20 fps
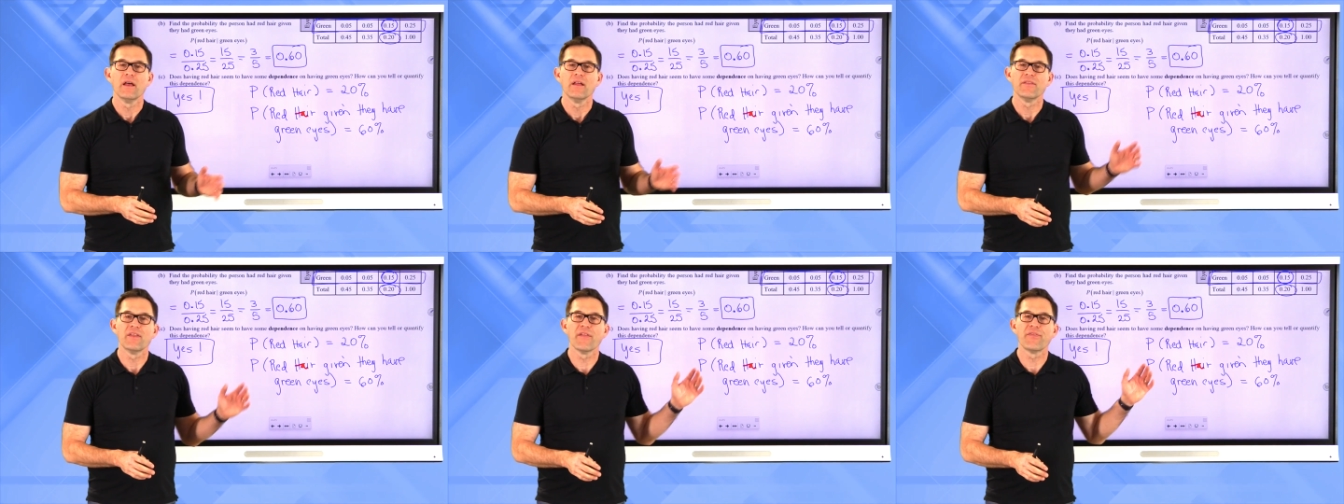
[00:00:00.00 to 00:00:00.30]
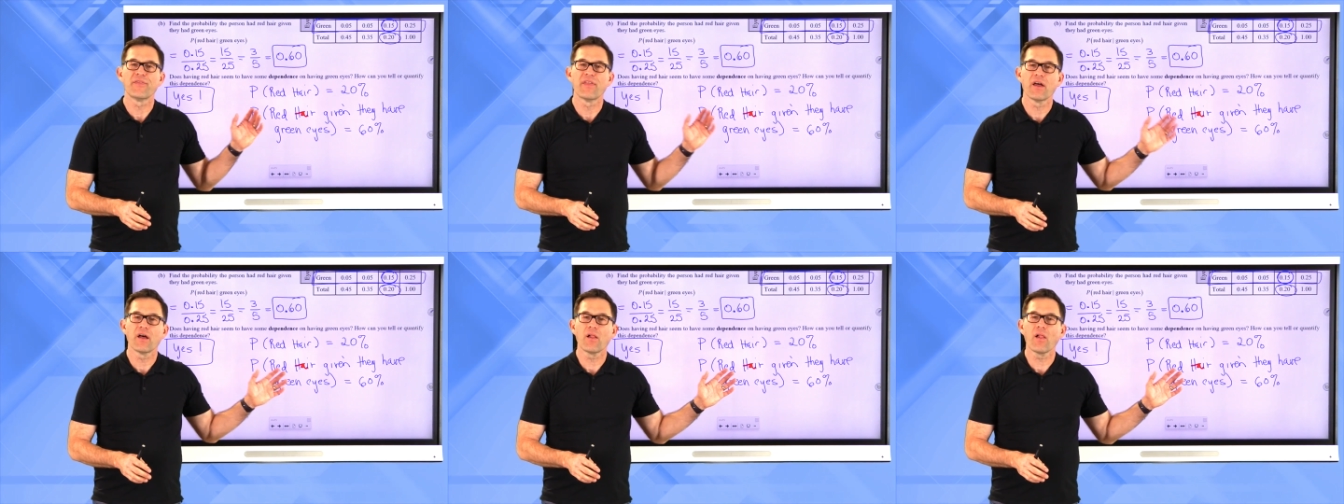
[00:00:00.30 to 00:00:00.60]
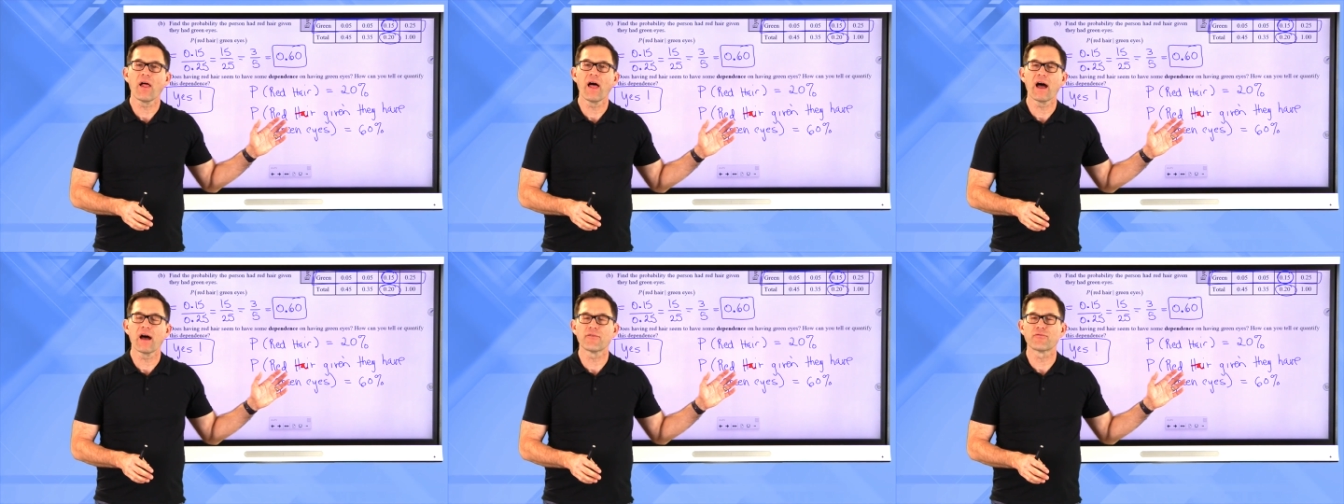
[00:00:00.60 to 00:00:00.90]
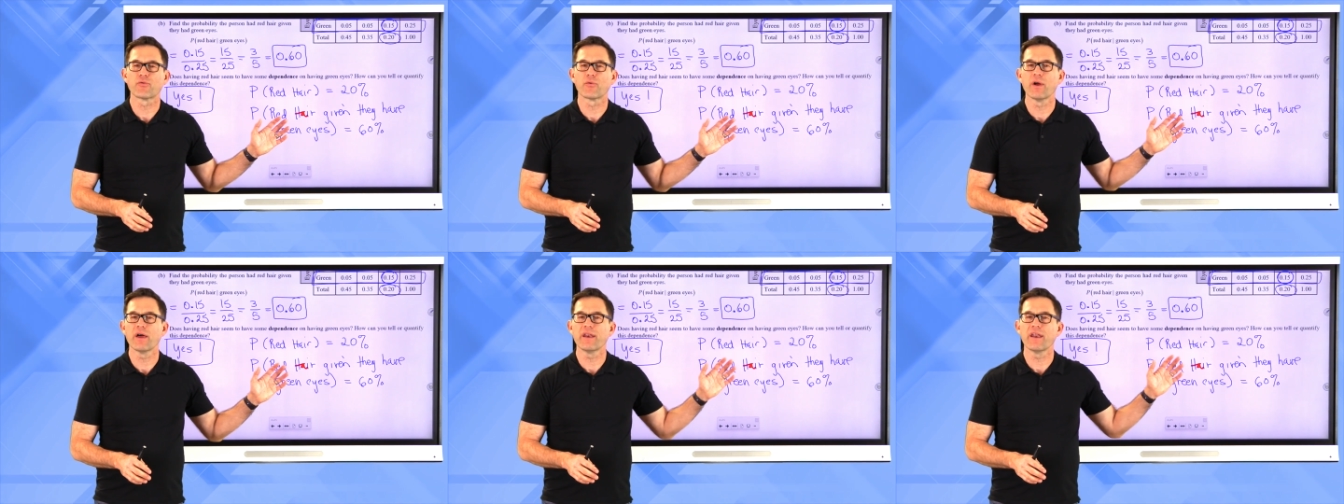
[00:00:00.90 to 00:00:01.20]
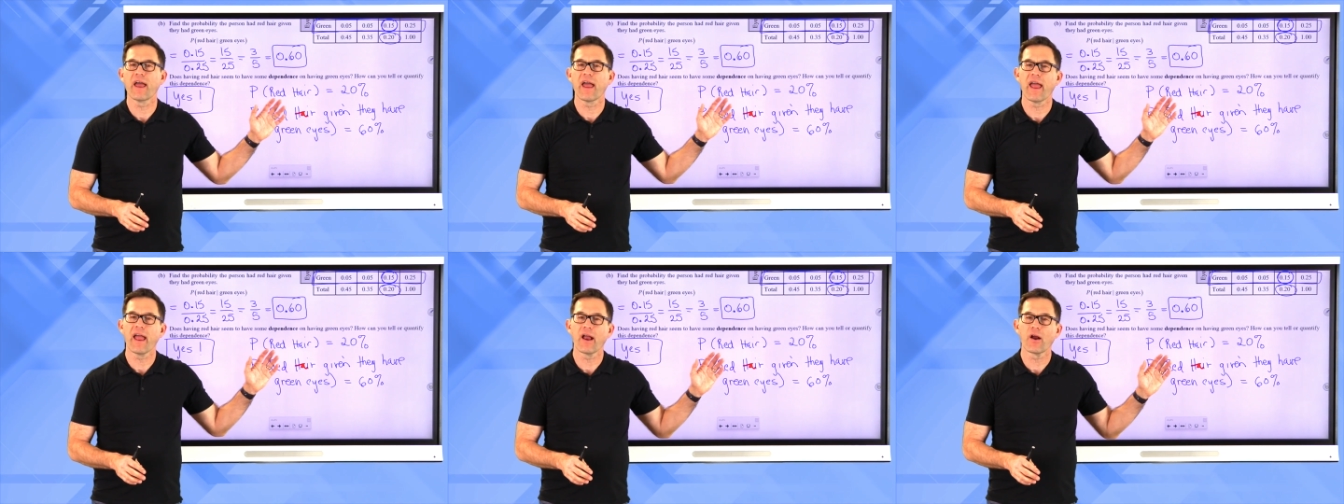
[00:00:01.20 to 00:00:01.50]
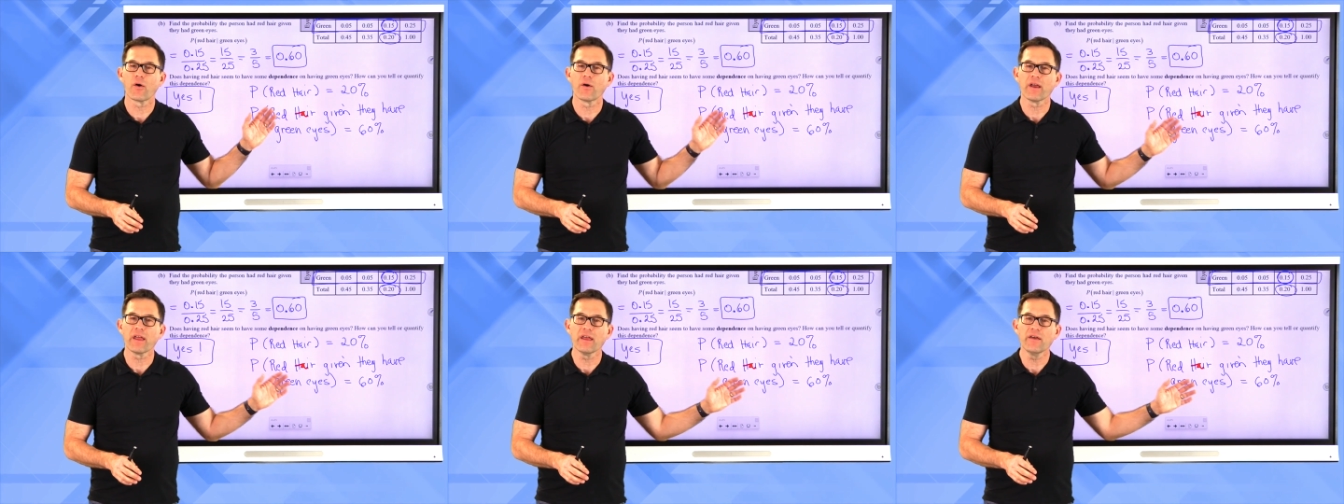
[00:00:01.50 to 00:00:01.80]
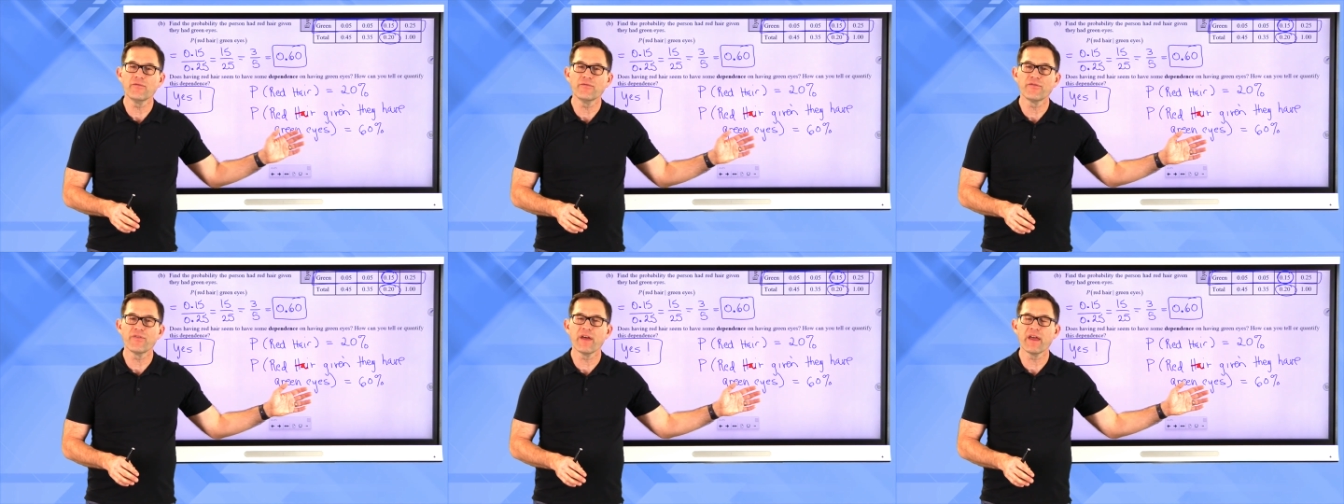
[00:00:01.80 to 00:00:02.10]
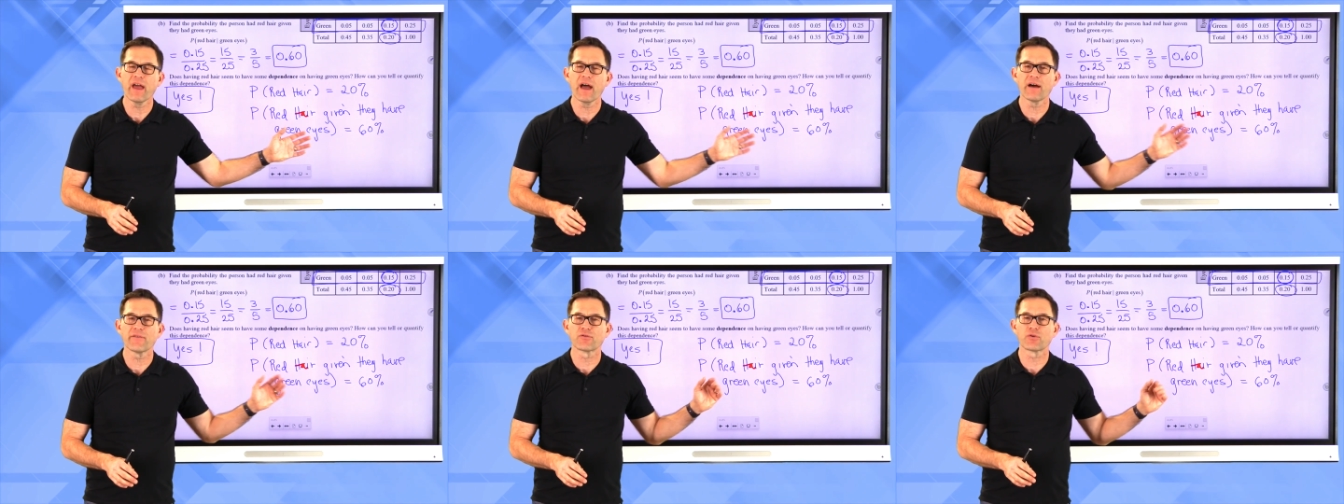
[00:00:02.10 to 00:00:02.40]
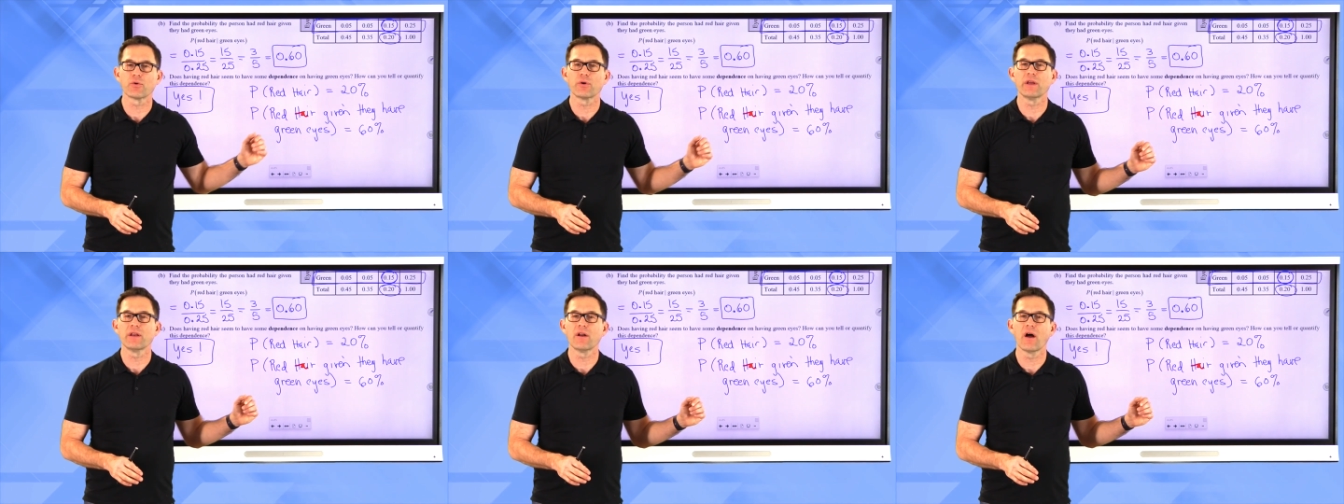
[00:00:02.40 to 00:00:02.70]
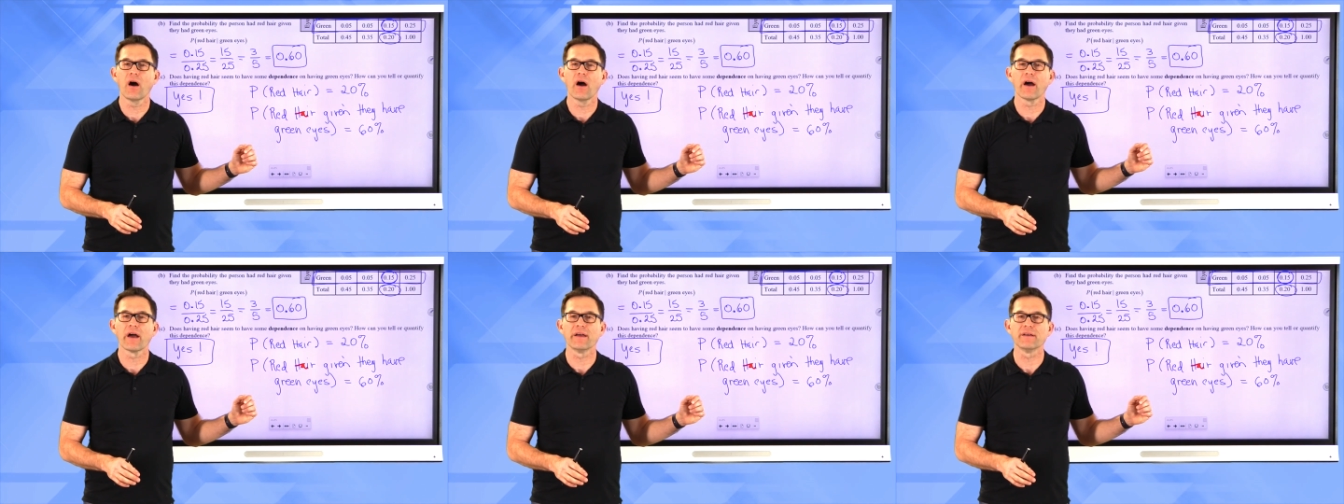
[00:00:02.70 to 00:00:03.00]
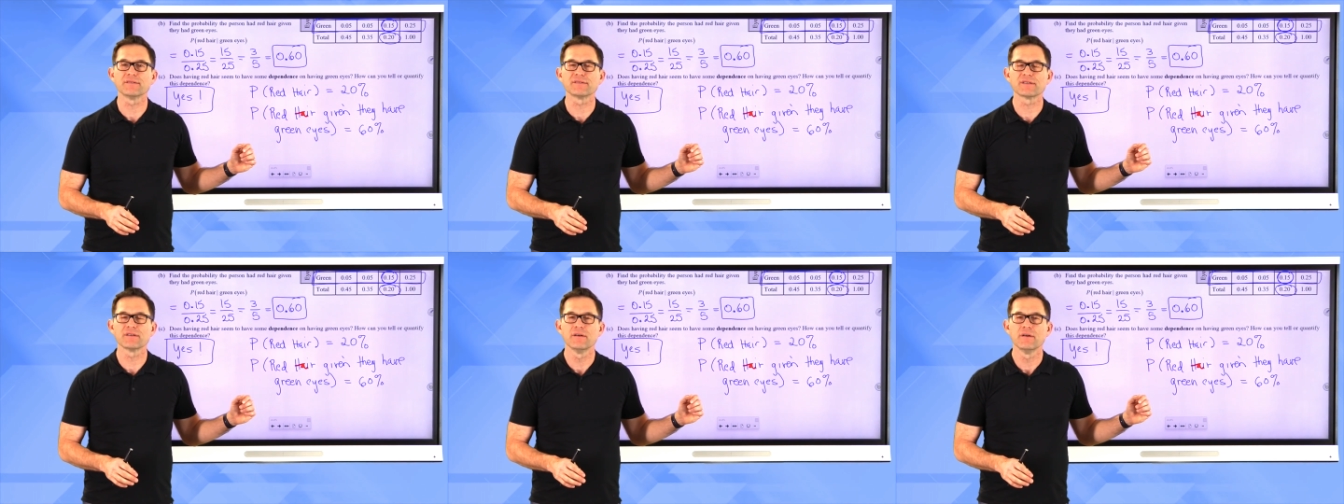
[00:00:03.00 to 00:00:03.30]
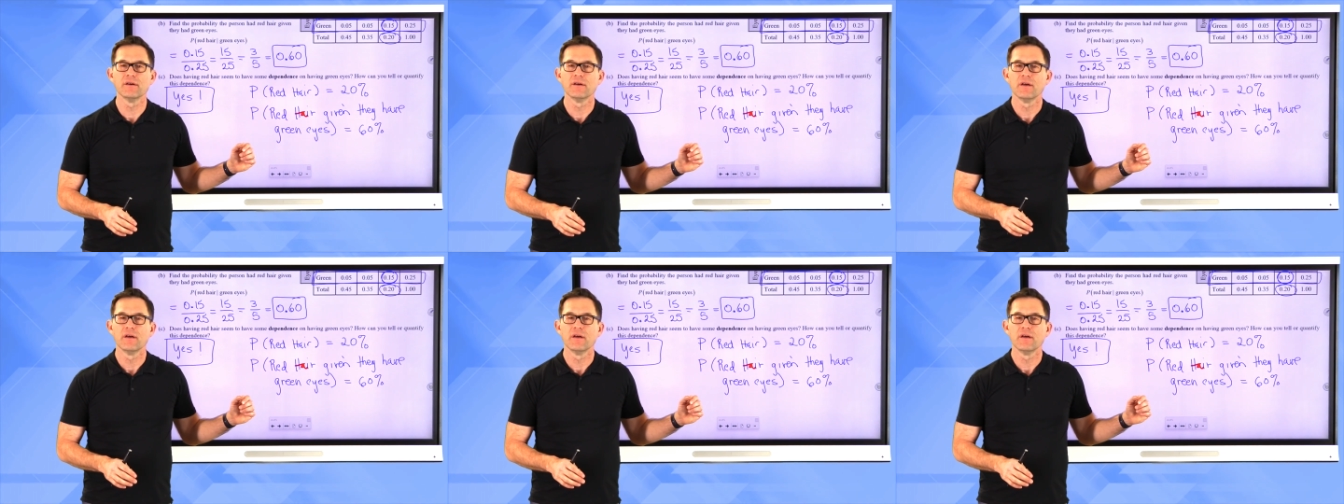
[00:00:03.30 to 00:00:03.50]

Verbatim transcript: that they'll have red hair if they have green eyes